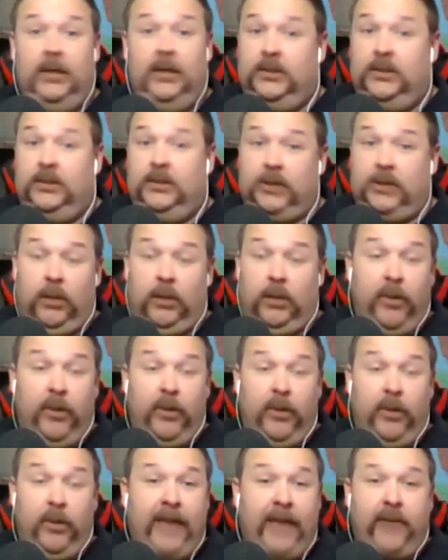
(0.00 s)
So
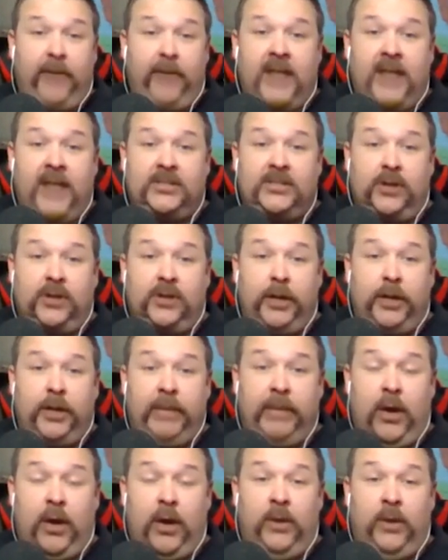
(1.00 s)
both apparatuses are going to be
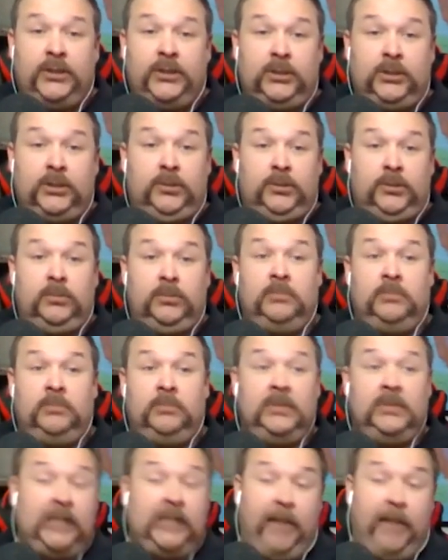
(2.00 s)
going to,
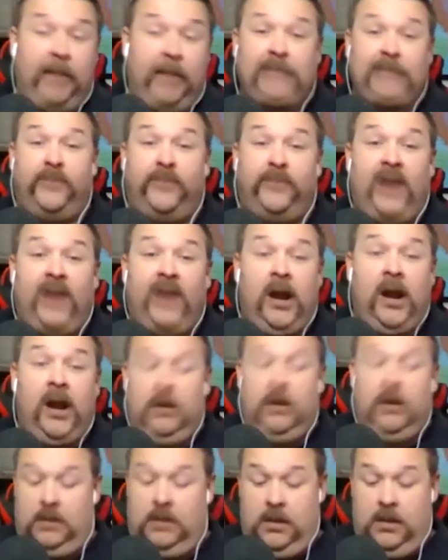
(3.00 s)
let's say, a possible fire.